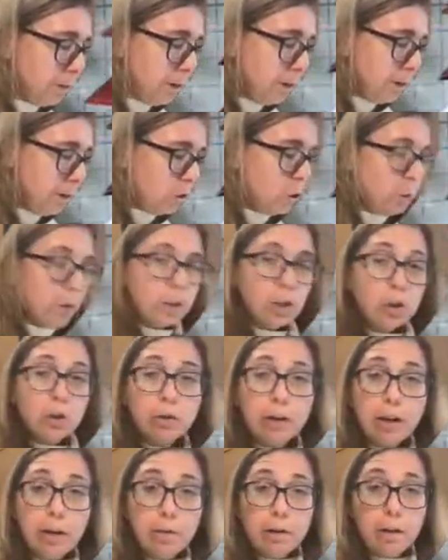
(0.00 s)
So it's a
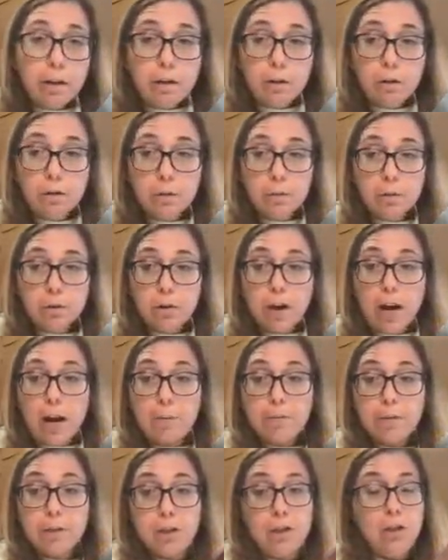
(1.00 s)
great way to use up
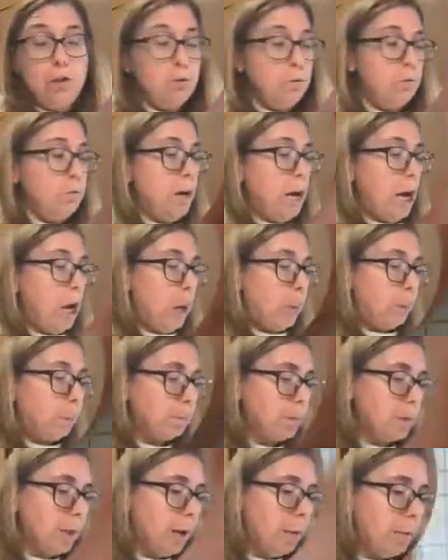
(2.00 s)
scraps too, right?
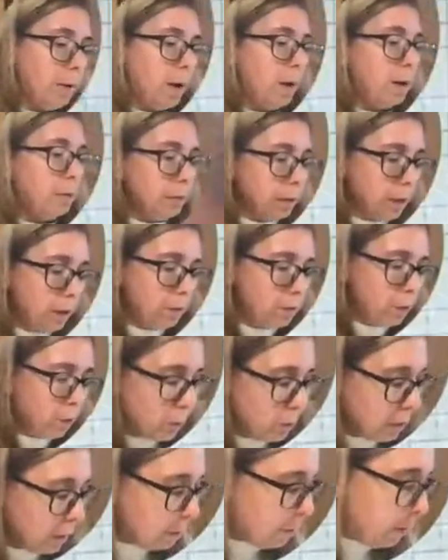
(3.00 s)
I love
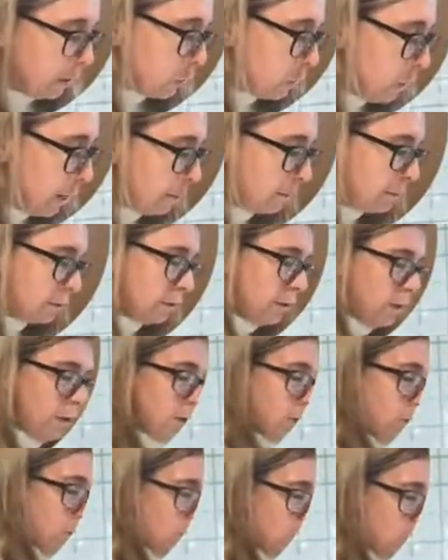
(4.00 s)
using up my scraps.
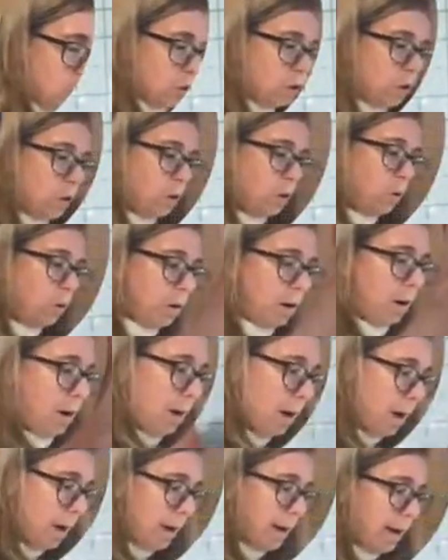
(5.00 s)
So
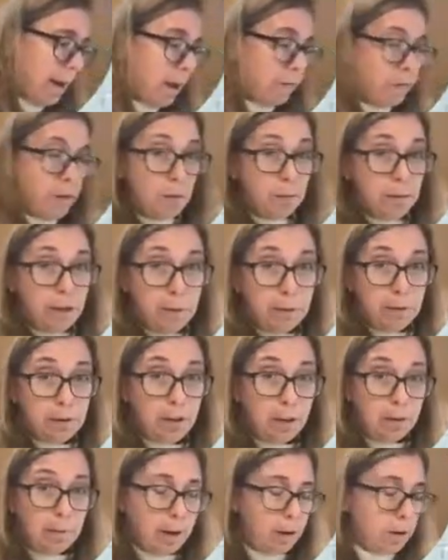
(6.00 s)
I have not played with a
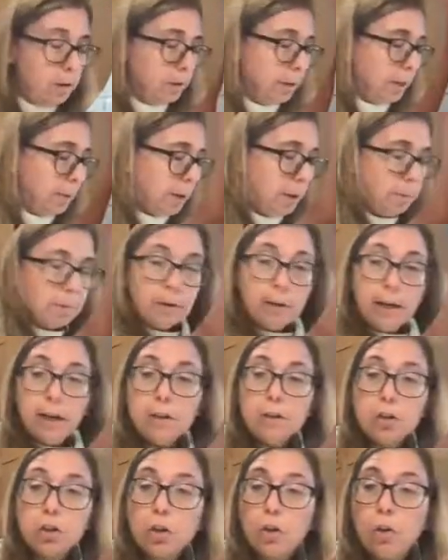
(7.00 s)
lot of my holiday paper
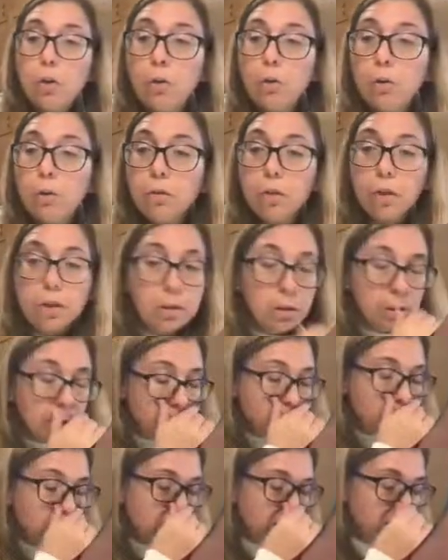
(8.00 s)
yet. So this is a
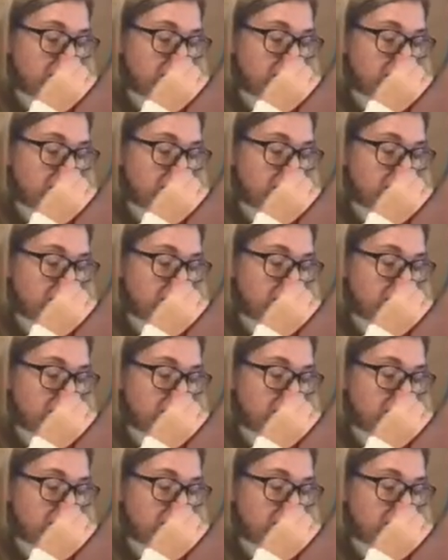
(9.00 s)
really,